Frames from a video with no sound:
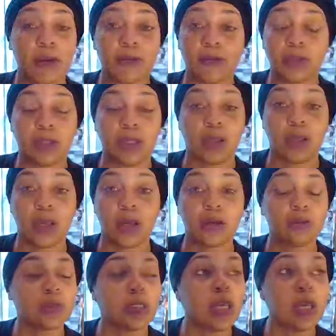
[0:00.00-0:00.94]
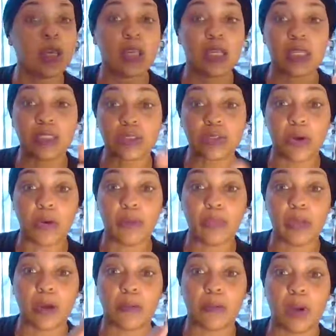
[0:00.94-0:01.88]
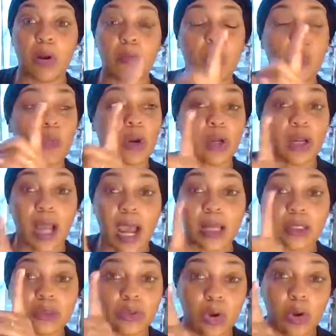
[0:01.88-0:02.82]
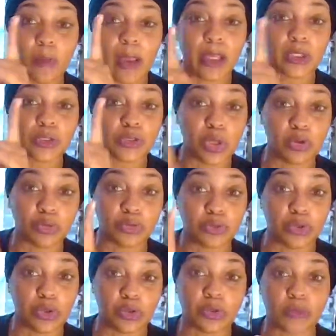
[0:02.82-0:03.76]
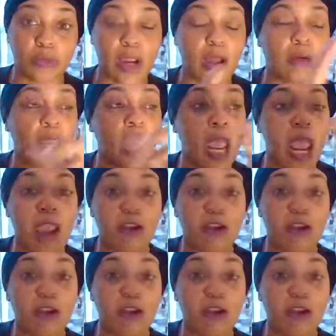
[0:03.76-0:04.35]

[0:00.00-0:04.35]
everything else. It's going to be a moment where God is going to make a total turnaround.